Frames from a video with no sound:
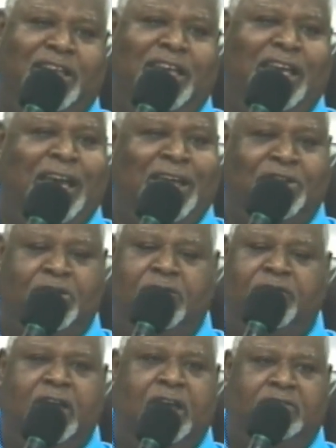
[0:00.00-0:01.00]
I don't know
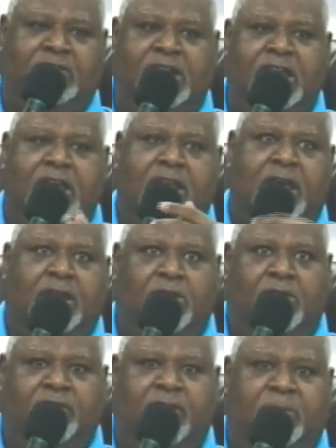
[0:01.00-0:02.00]
if I was led. I don't
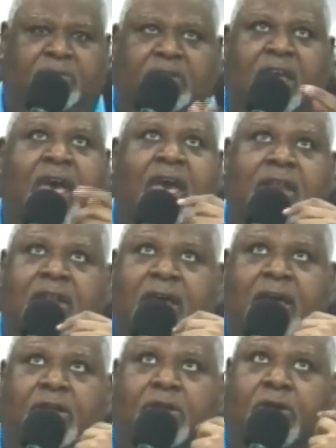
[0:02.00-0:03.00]
know if I was guided.
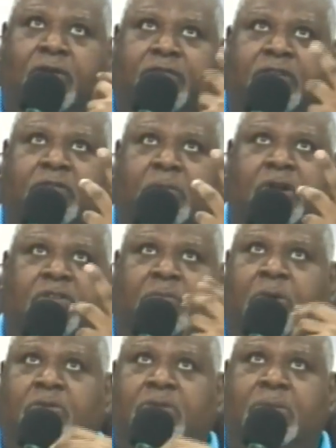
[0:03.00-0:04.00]
I don't know if the Spirit
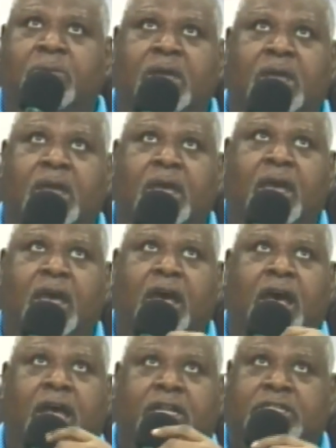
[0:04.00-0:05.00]
spoke to me.
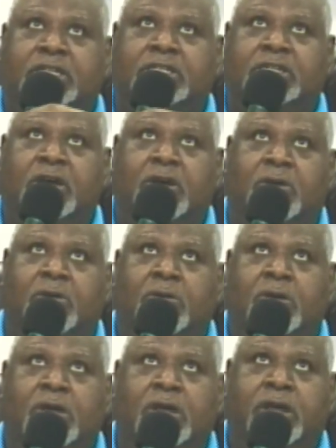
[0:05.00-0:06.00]
I just know,
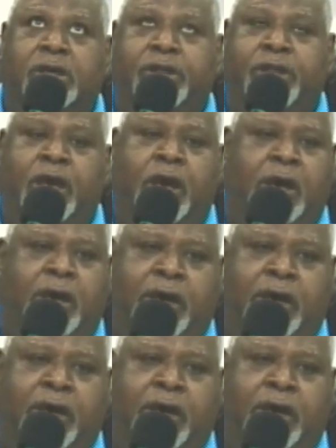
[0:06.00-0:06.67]
nah,